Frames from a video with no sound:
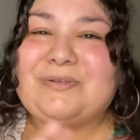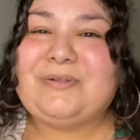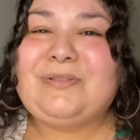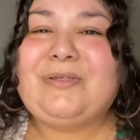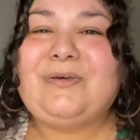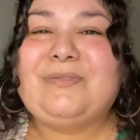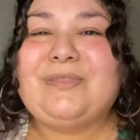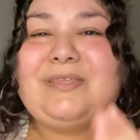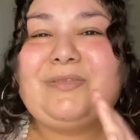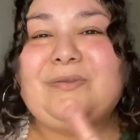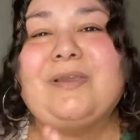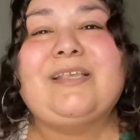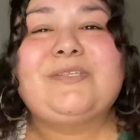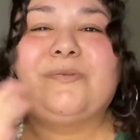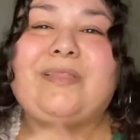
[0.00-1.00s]
clothing you
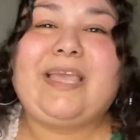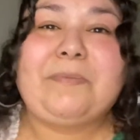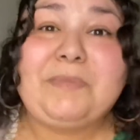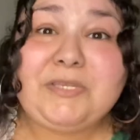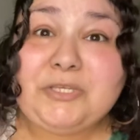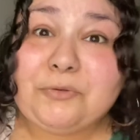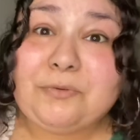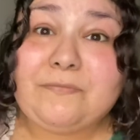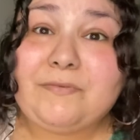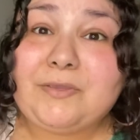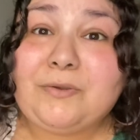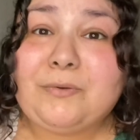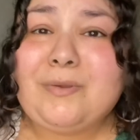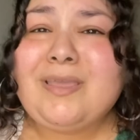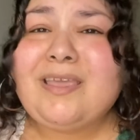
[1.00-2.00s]
guys would like me to
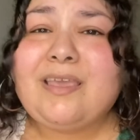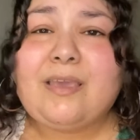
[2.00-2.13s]
review.